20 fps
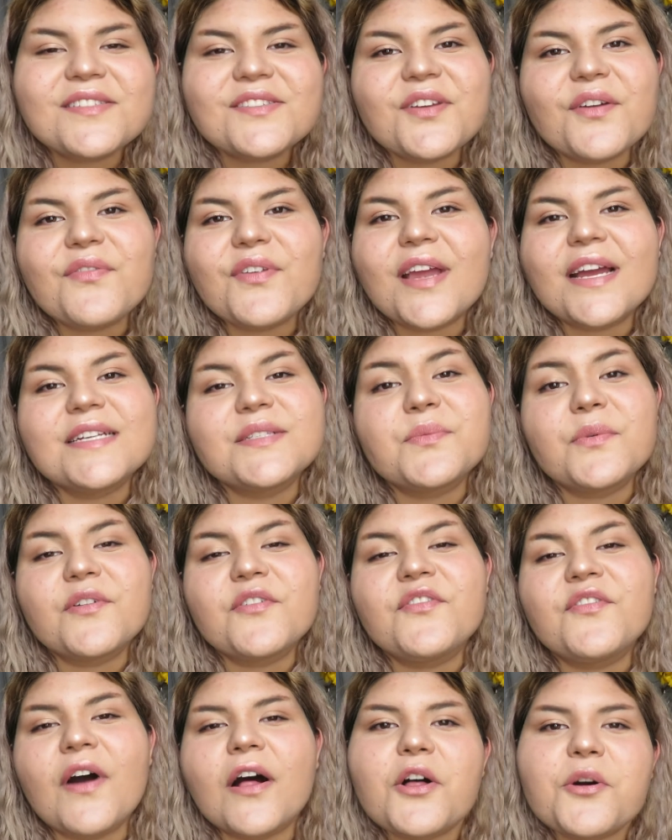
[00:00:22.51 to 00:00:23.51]
So if you guys want
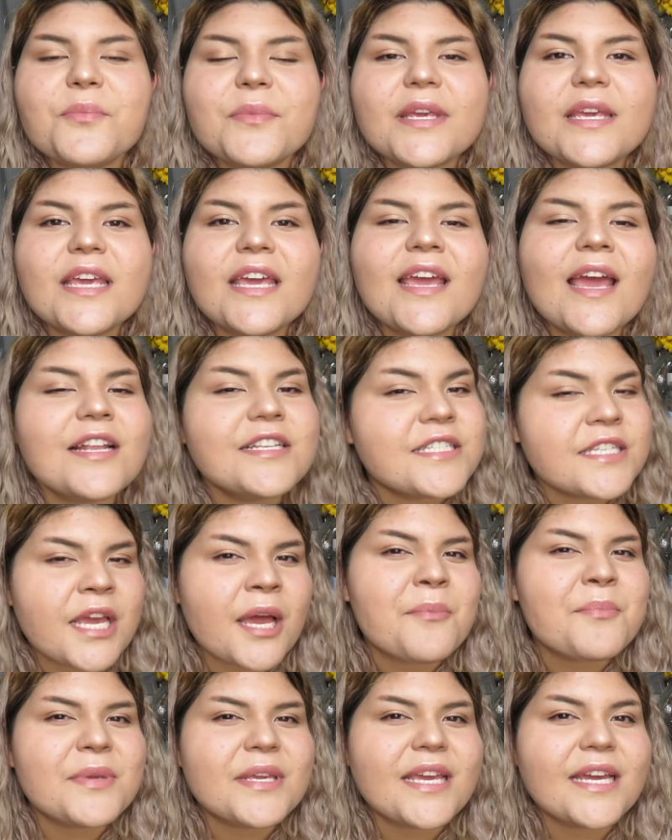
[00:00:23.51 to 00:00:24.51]
to follow me,
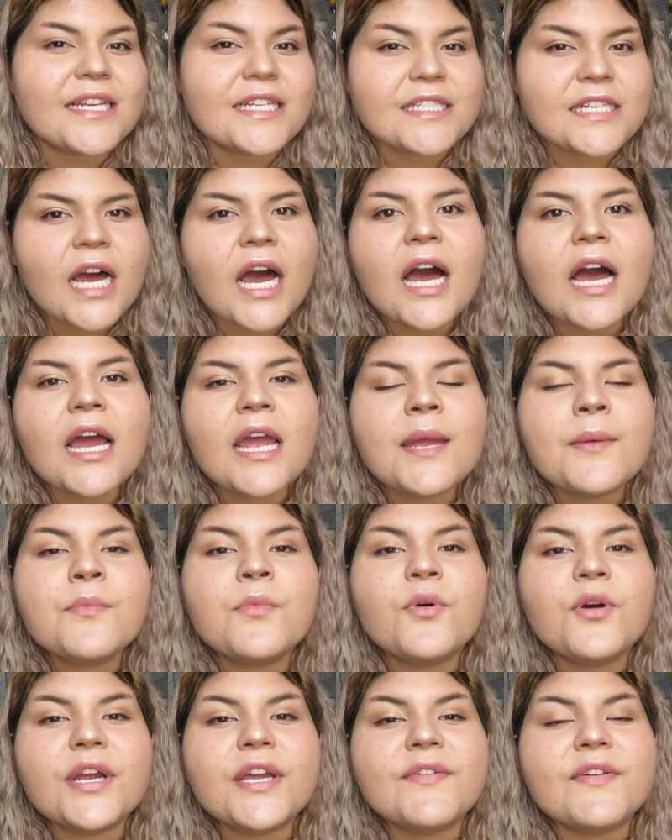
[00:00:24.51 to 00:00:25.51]
DM me anytime,
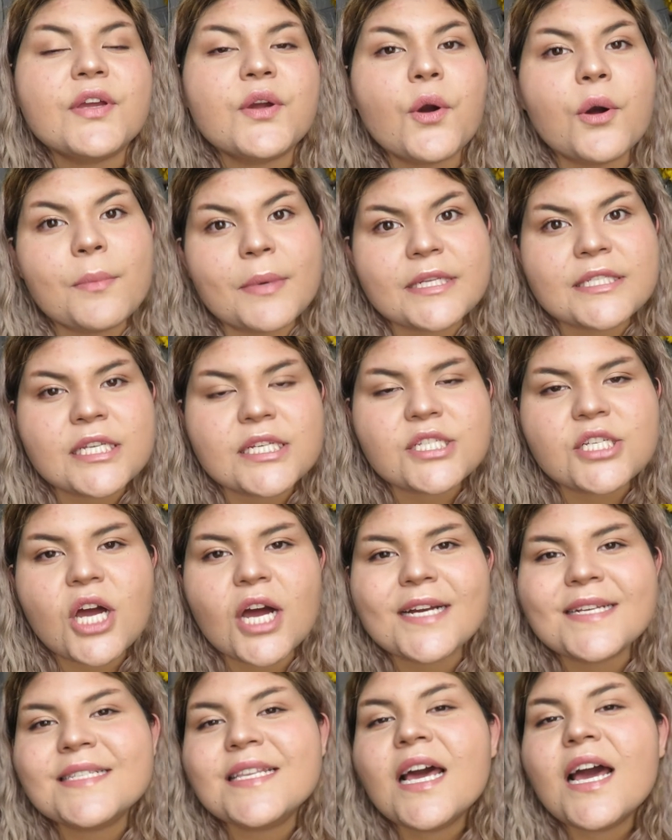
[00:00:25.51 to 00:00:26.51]
or even go on my
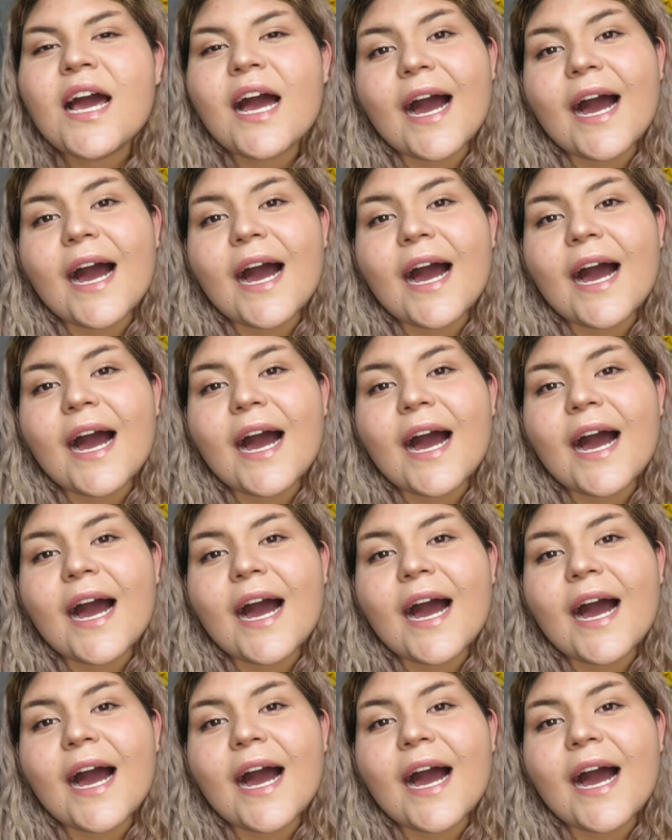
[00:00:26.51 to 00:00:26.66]
TikToks.